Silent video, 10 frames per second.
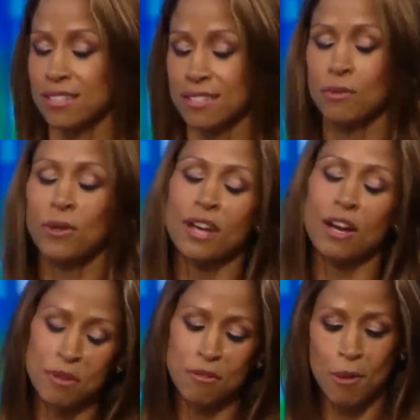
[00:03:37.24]
Yes.
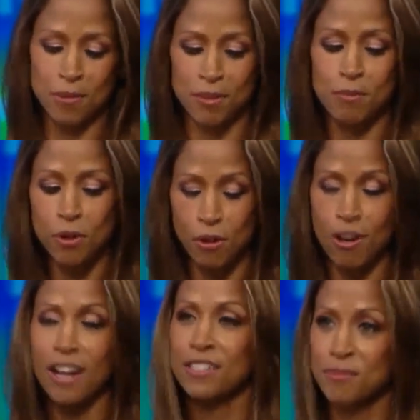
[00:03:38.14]
Well, not Mitt Romney,
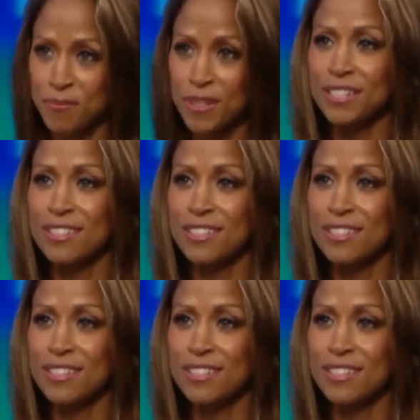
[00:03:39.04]
Paul Ryan.